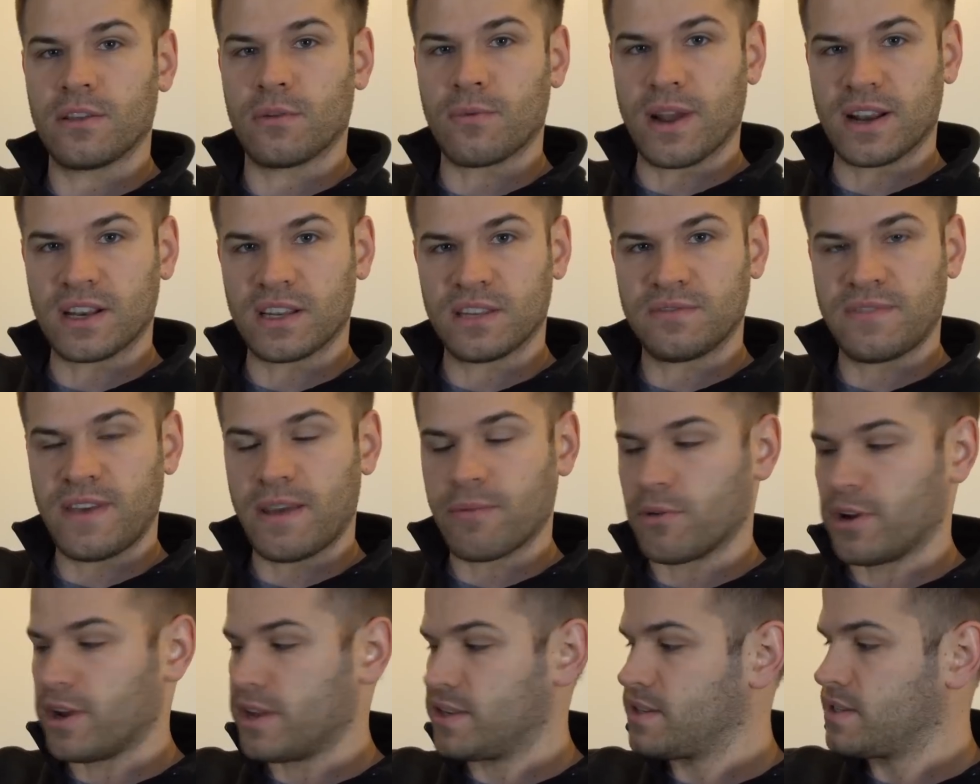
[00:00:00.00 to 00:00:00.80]
the rectus
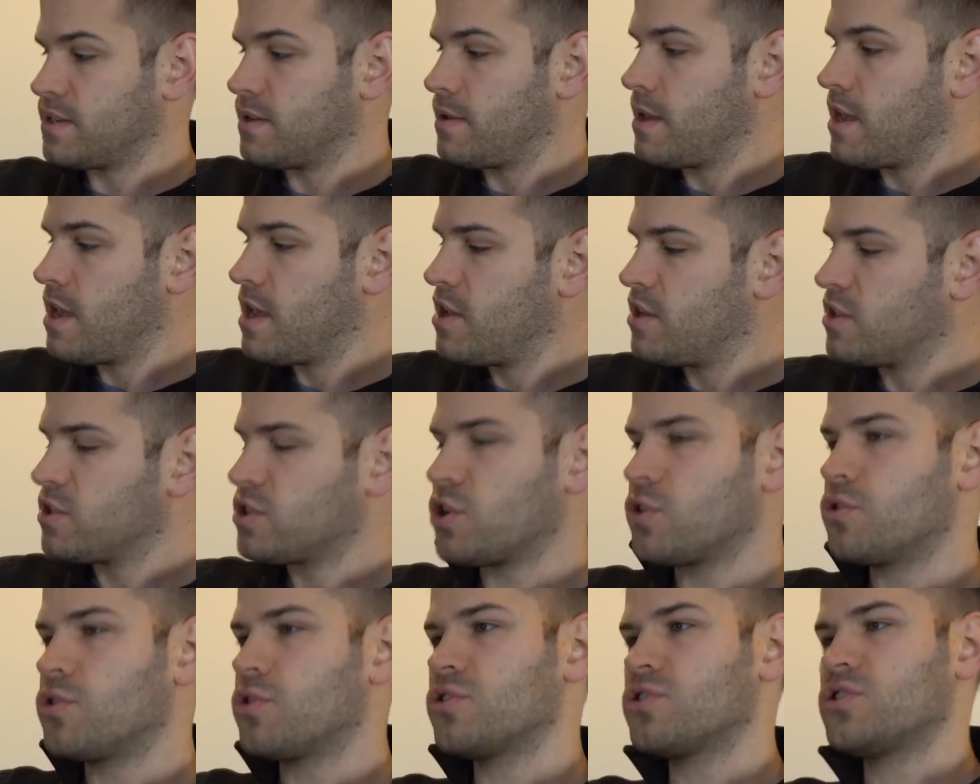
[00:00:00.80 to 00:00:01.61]
femoris.
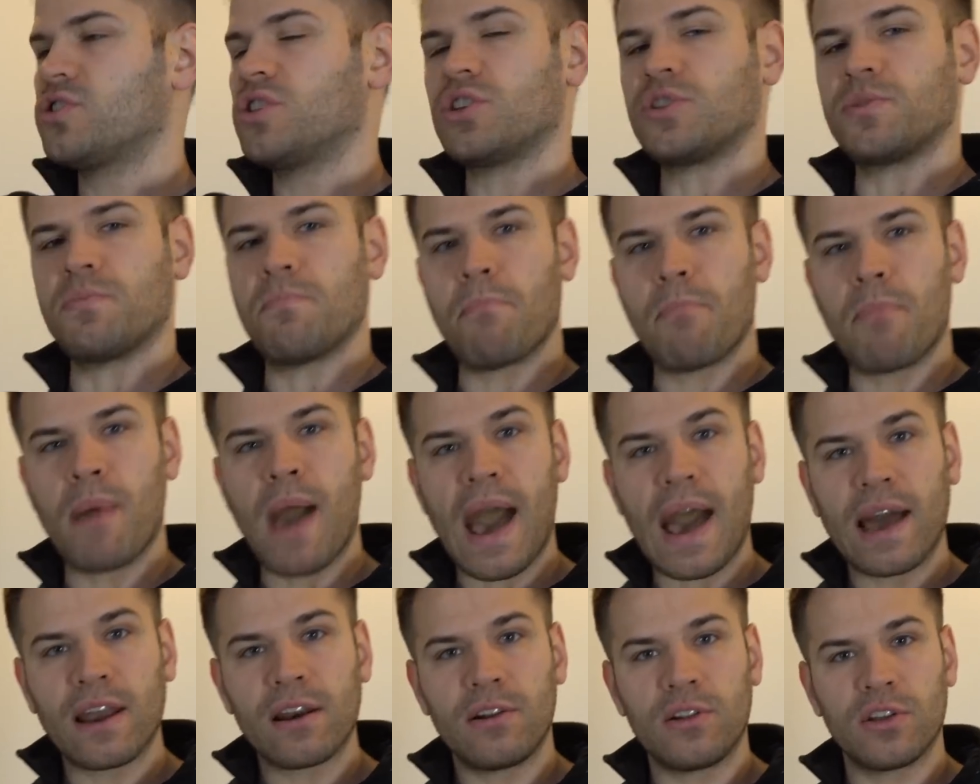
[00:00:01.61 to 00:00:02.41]
So there's this
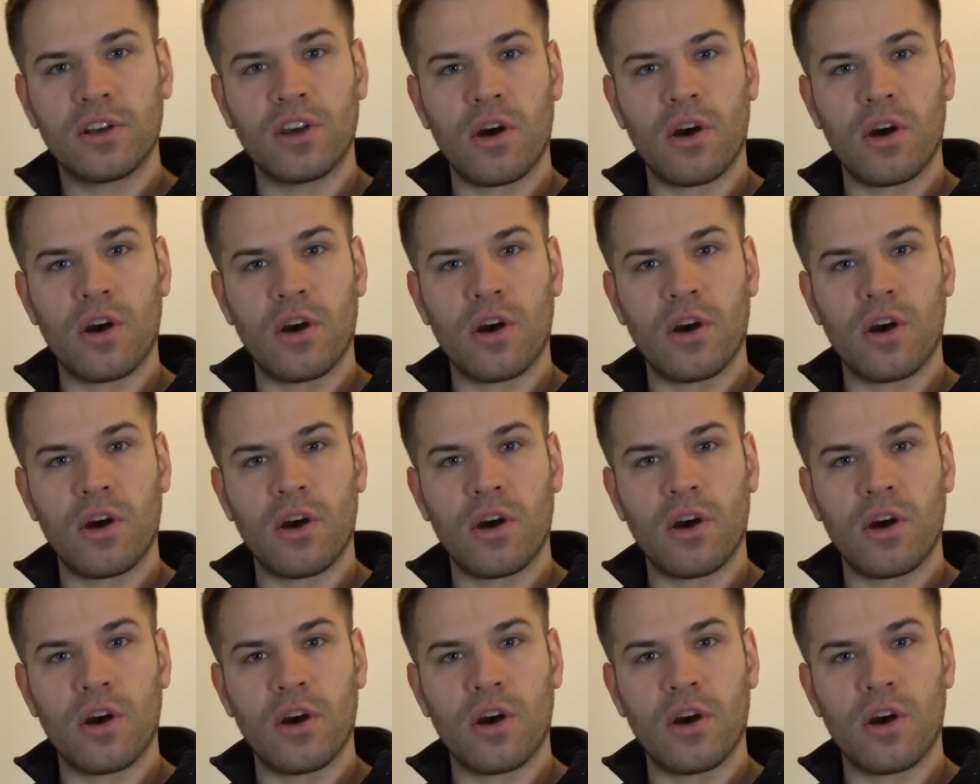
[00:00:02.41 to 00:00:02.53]
battle